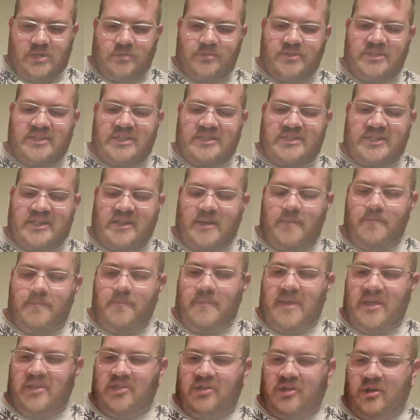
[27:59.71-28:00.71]
It almost has
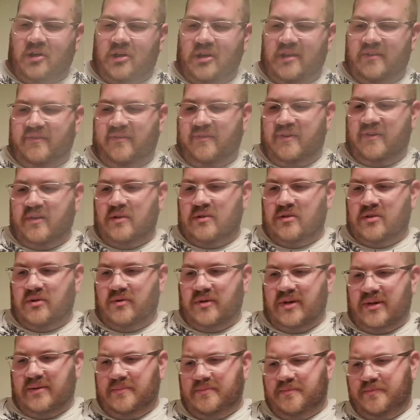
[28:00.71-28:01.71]
like a mentholy
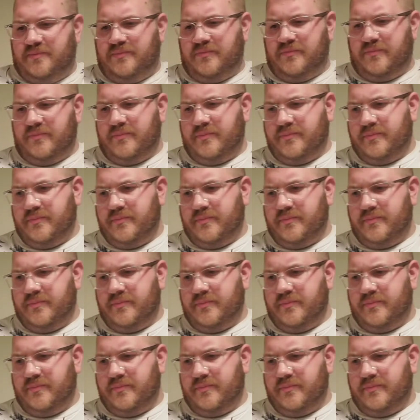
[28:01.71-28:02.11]
feel to it,